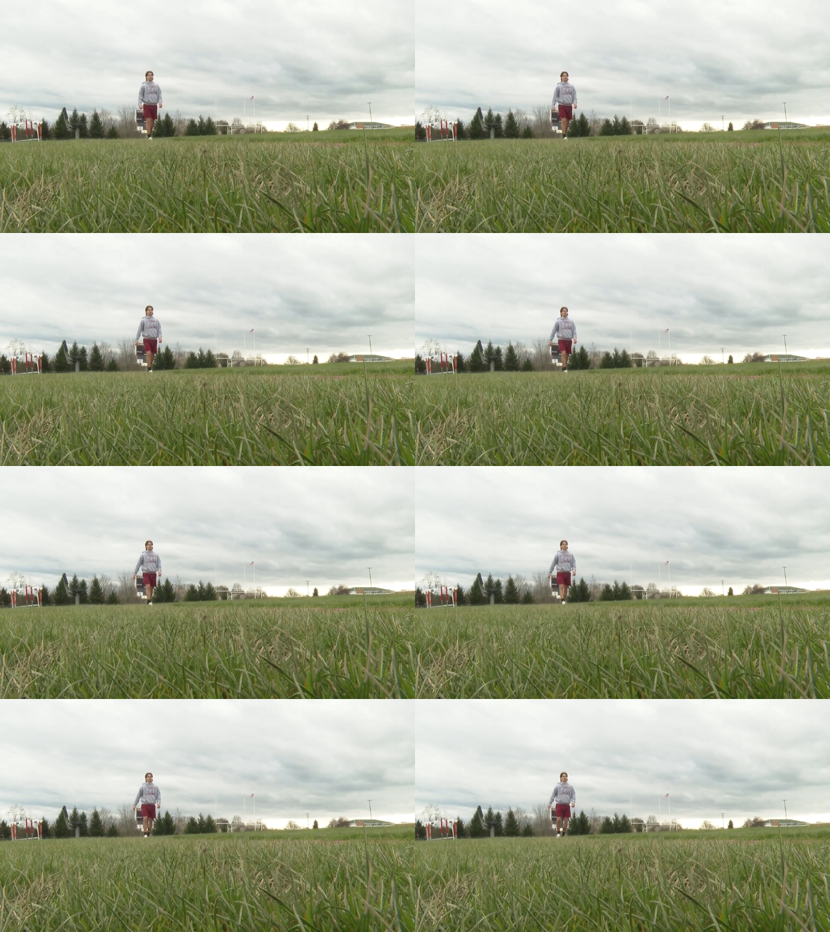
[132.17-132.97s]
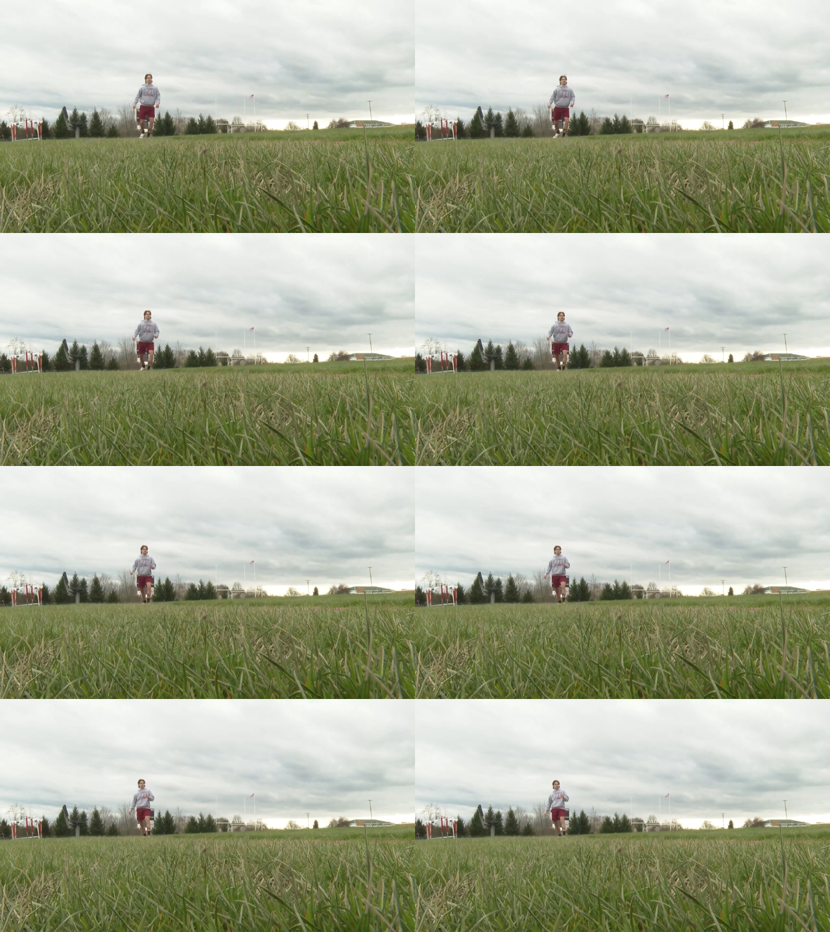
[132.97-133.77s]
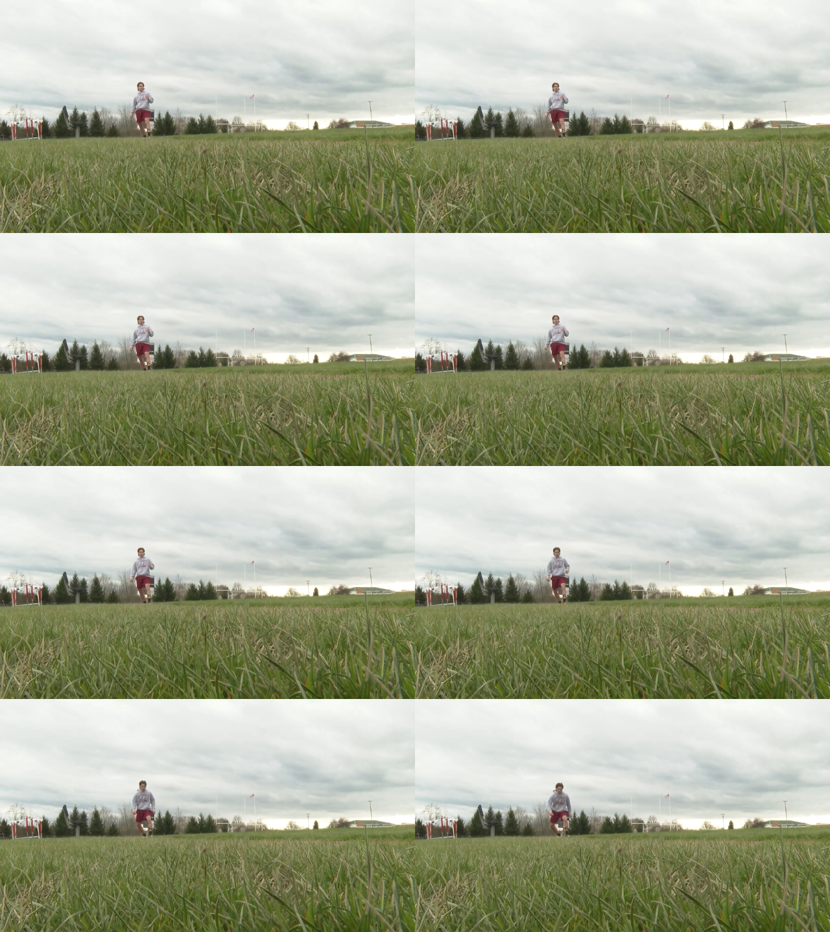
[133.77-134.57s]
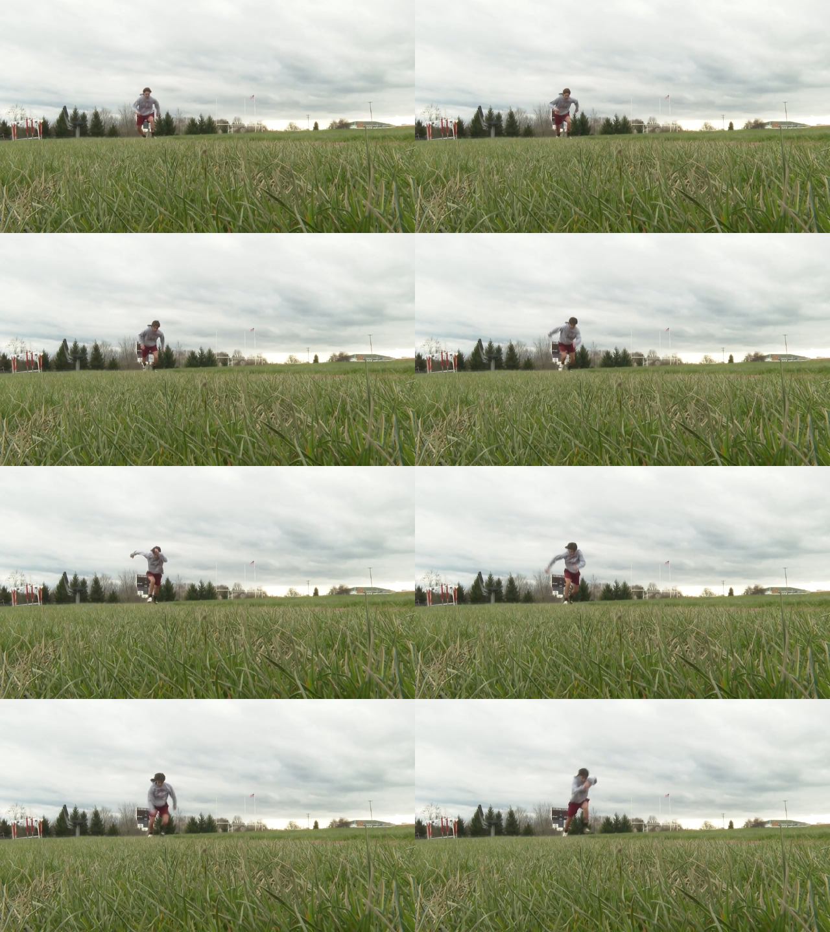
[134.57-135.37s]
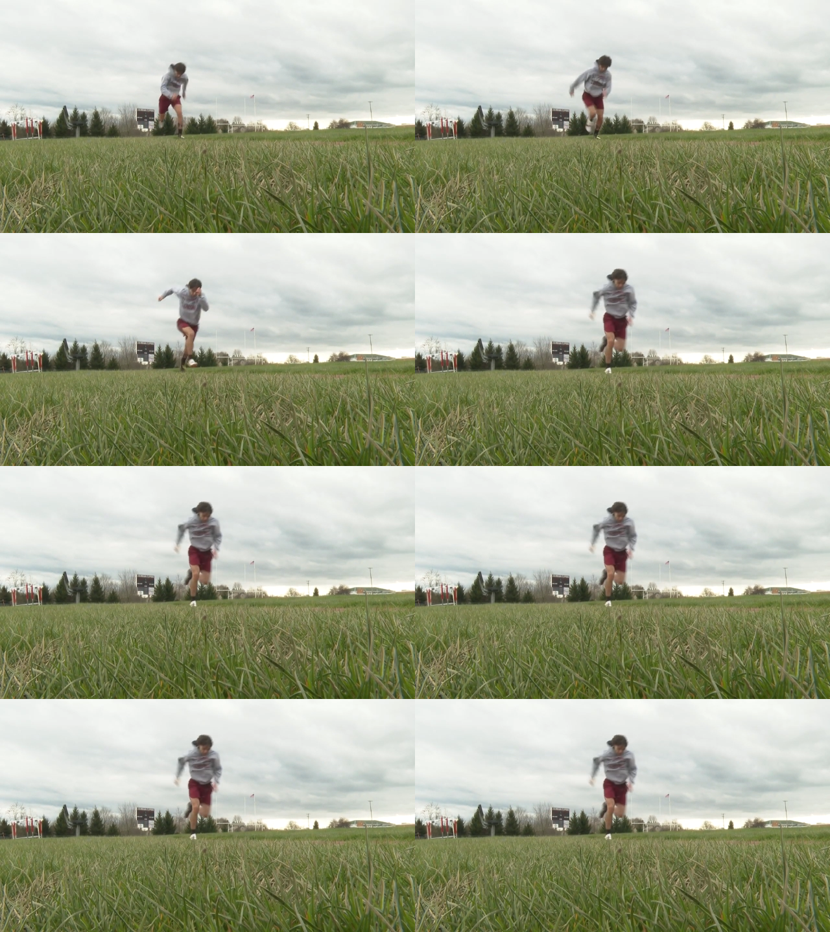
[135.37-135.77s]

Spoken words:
[unreadable: no face in view]